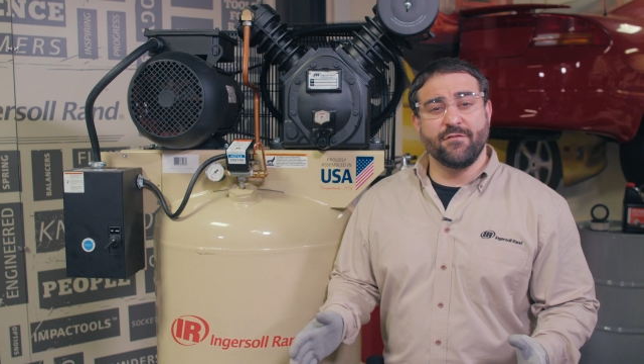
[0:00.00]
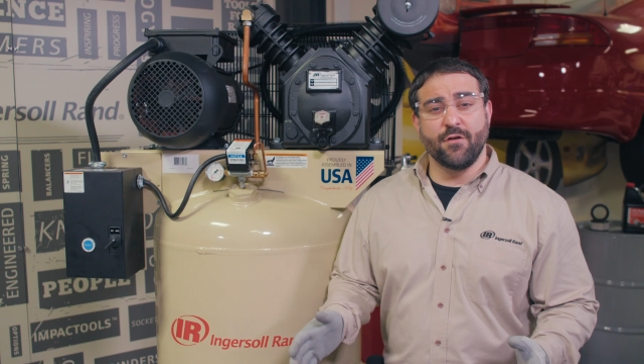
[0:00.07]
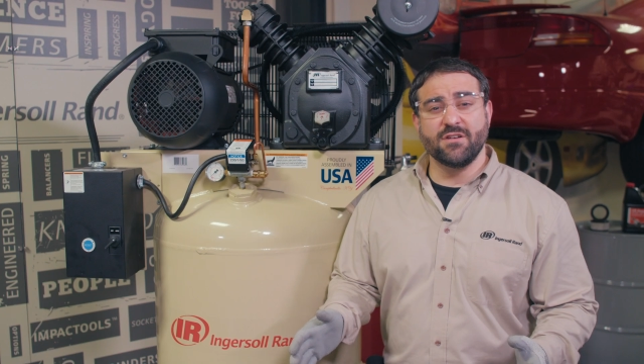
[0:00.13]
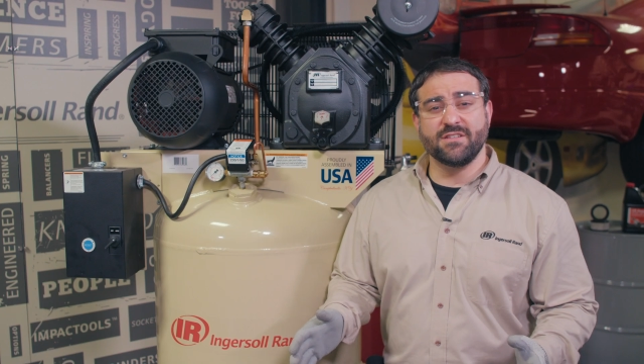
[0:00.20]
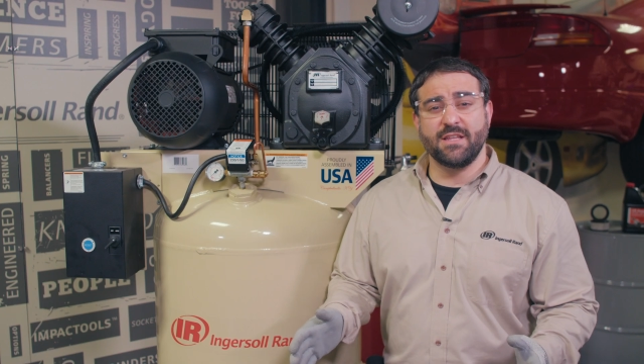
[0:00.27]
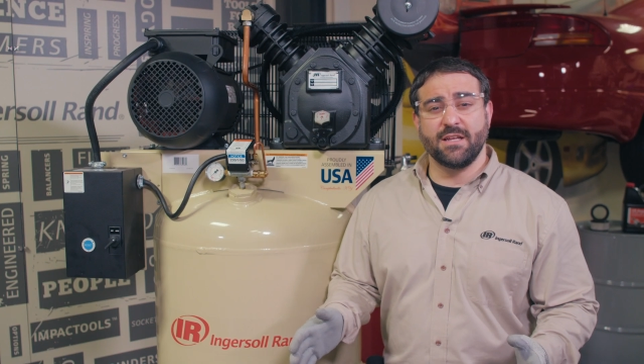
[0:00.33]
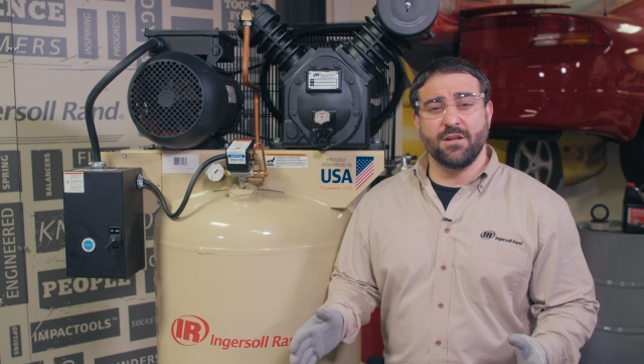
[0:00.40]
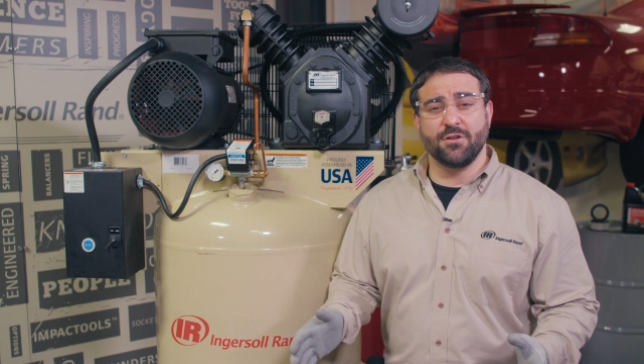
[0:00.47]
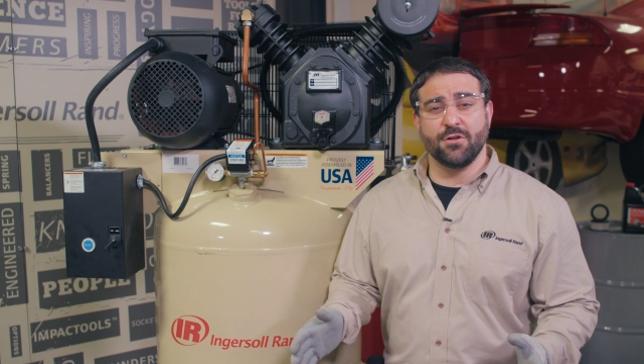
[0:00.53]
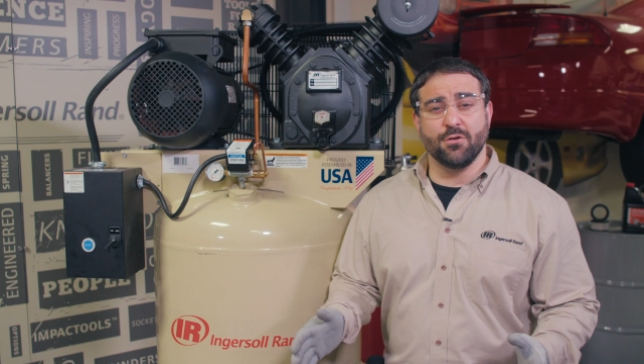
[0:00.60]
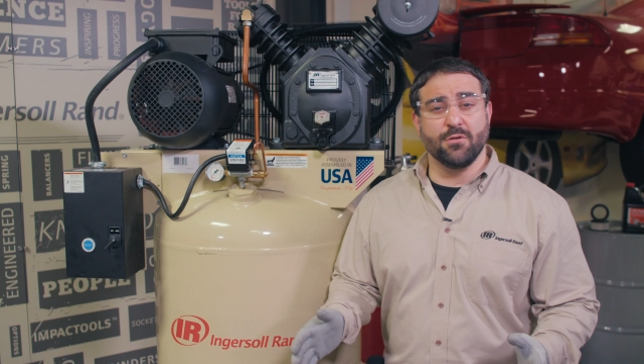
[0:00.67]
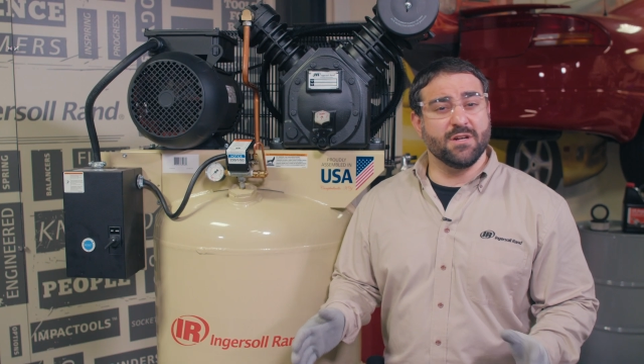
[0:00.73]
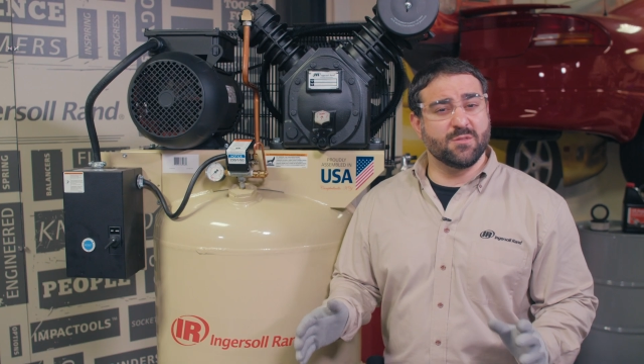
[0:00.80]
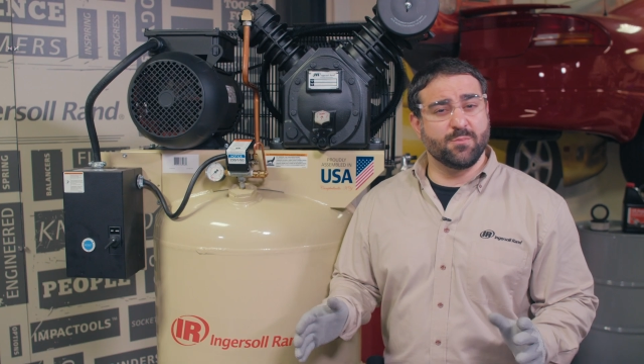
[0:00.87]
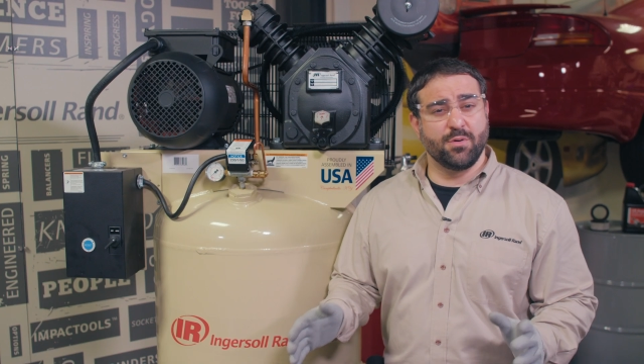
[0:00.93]
First thing to
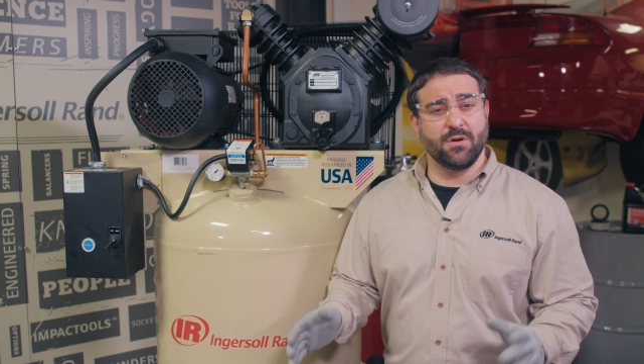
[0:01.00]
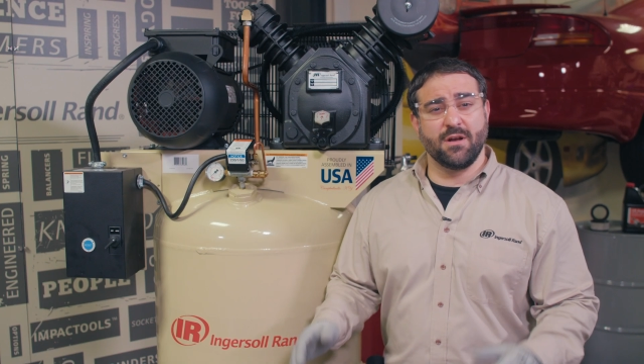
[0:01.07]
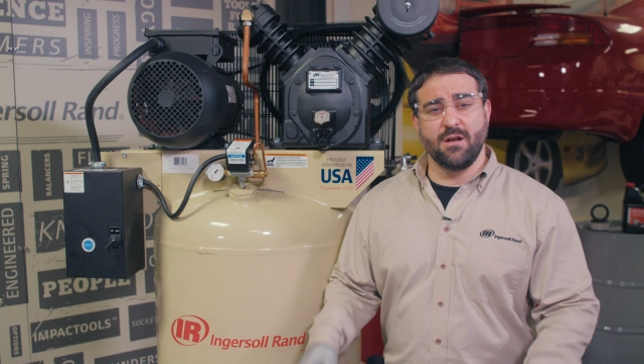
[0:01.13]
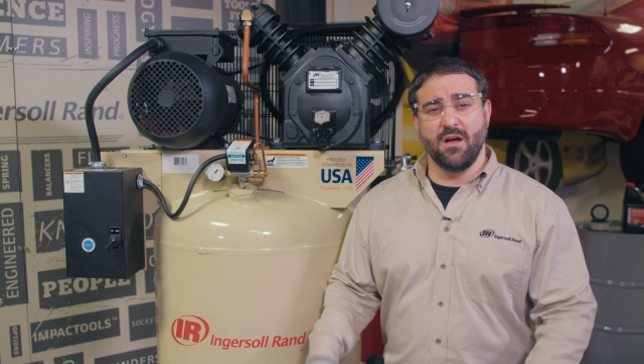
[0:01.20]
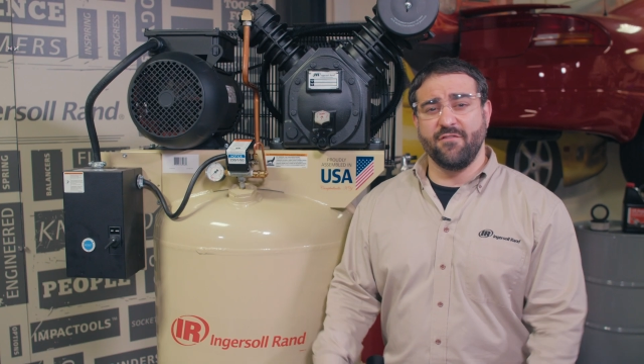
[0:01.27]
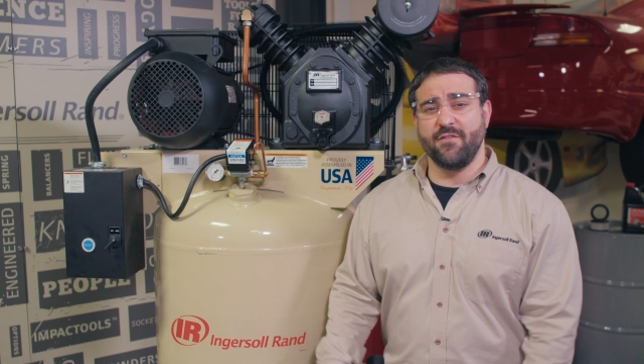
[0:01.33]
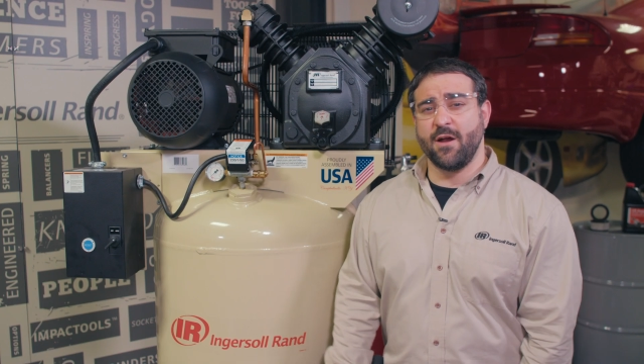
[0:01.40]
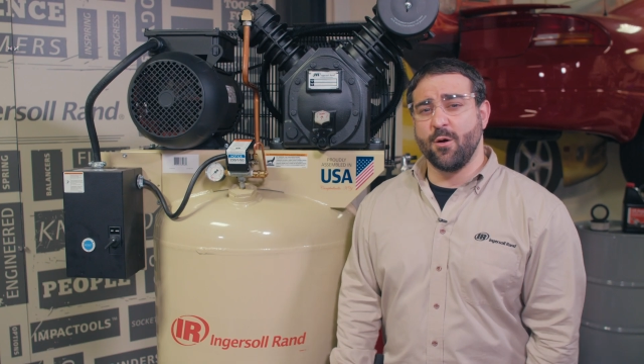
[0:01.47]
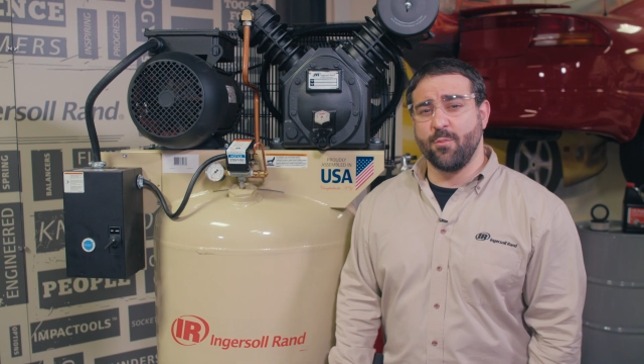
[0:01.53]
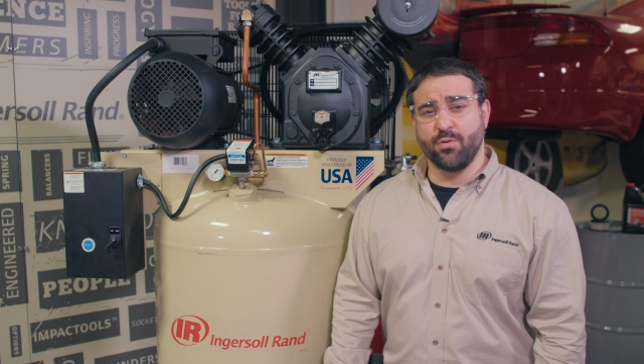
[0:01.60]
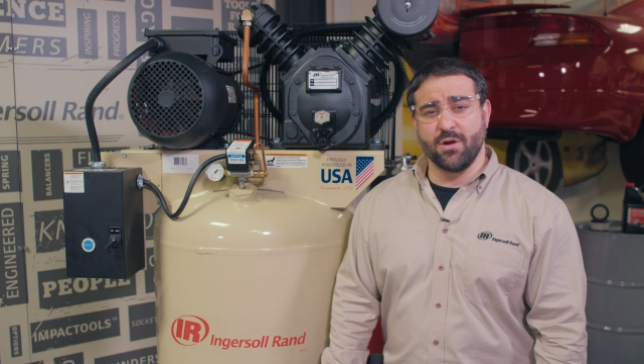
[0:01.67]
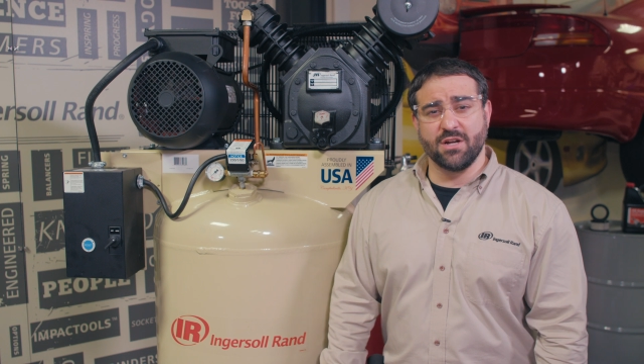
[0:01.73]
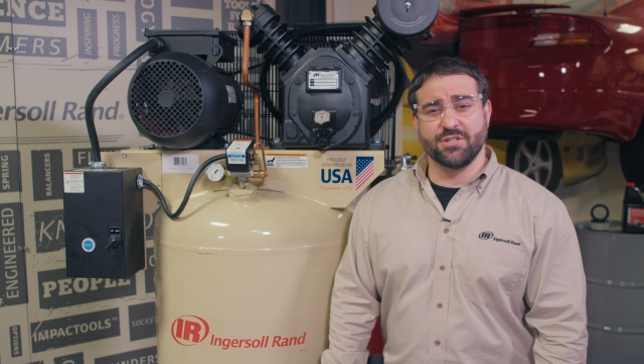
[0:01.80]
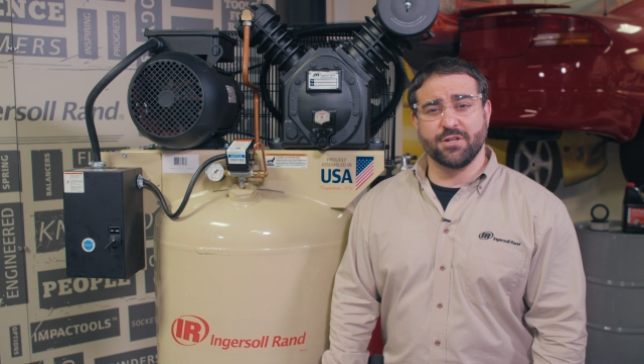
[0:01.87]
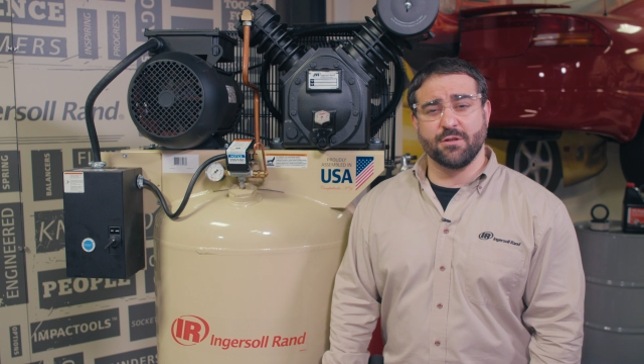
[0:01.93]
do is put enough air
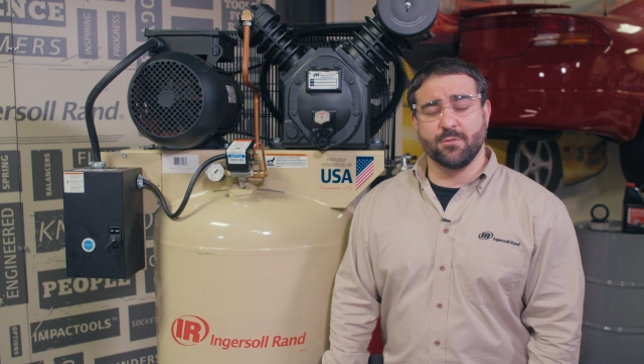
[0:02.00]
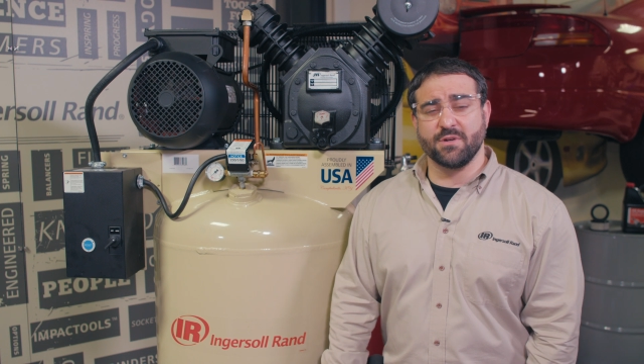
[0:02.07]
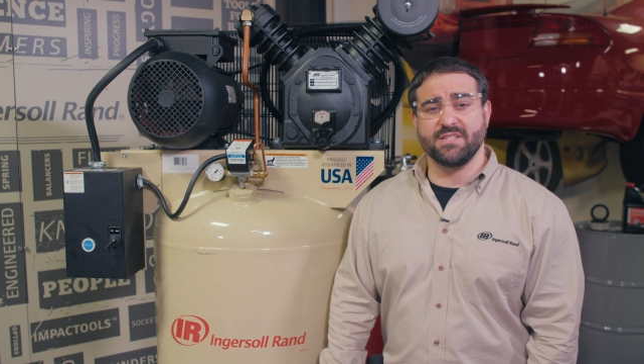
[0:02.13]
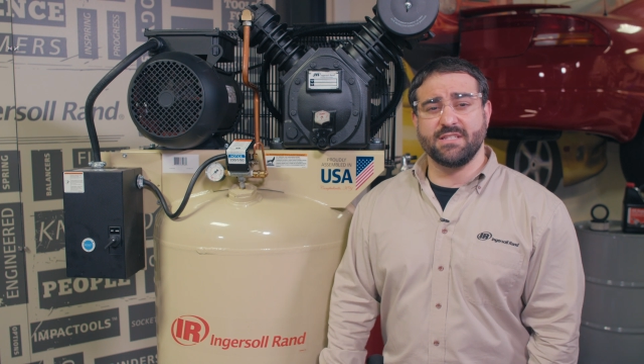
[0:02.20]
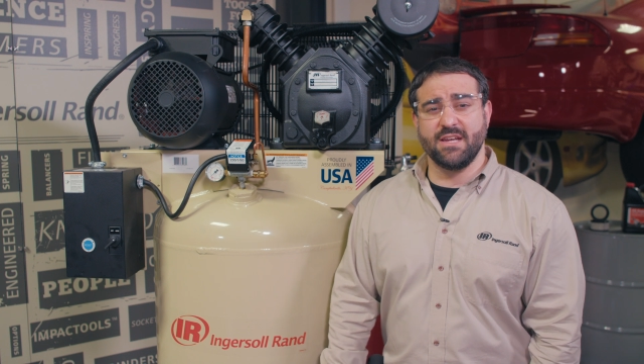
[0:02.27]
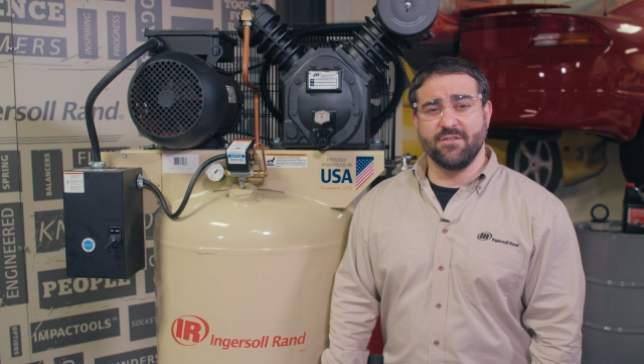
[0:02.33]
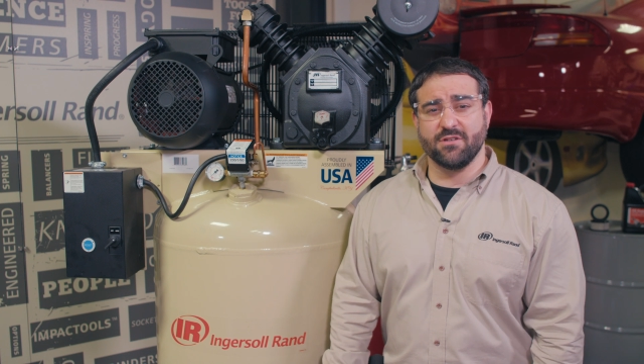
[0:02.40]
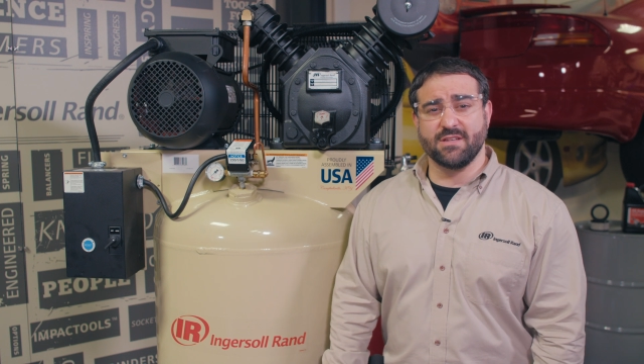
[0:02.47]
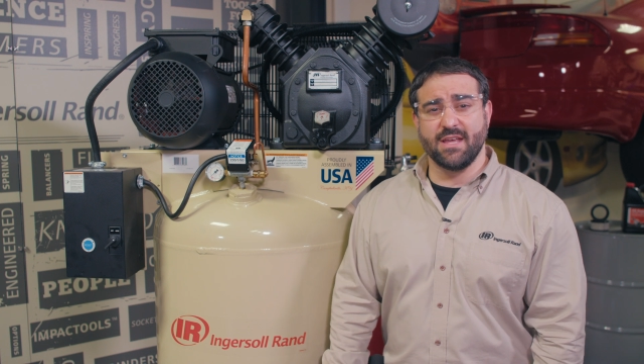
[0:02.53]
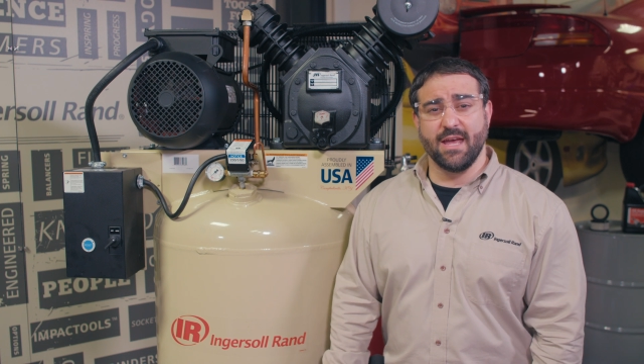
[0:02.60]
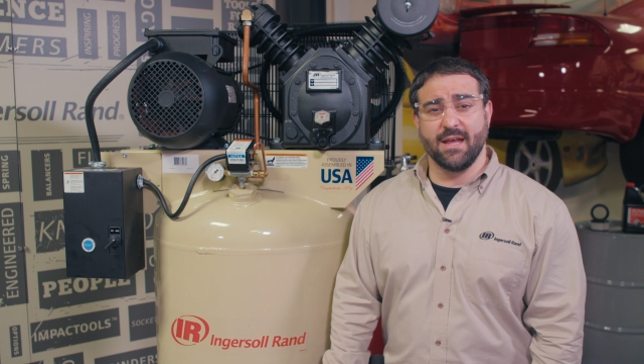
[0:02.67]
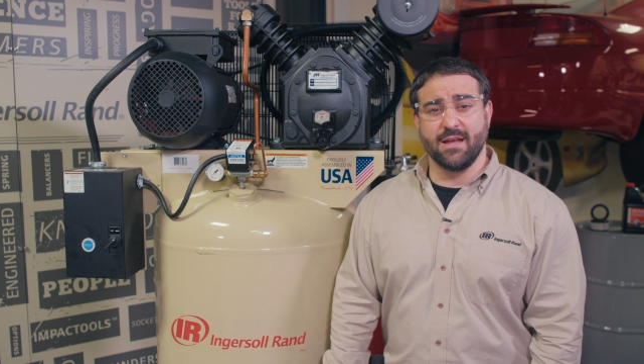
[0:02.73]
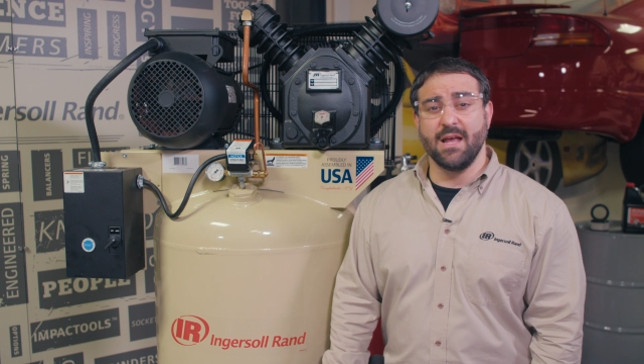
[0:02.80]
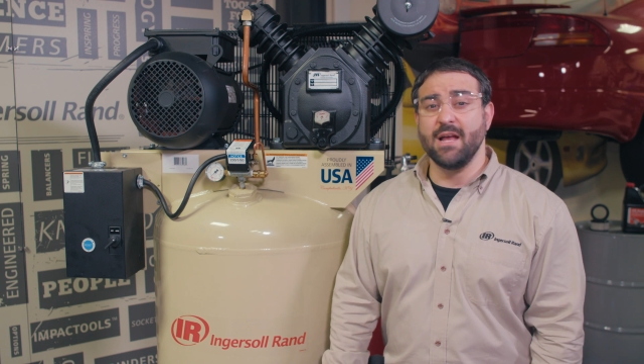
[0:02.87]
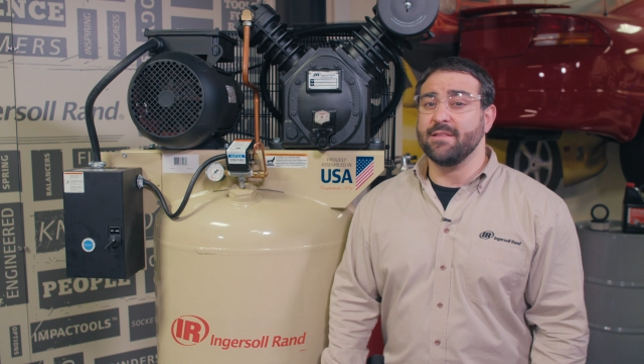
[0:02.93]
pressure in the receiver
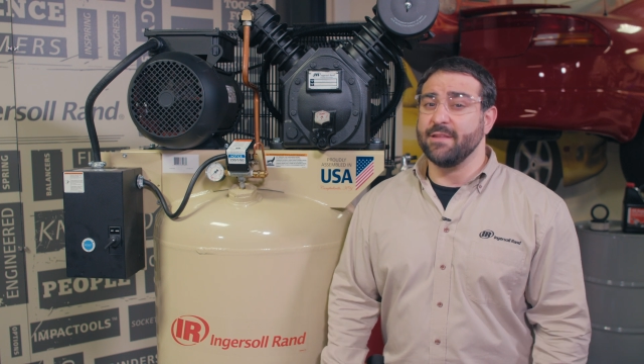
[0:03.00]
tank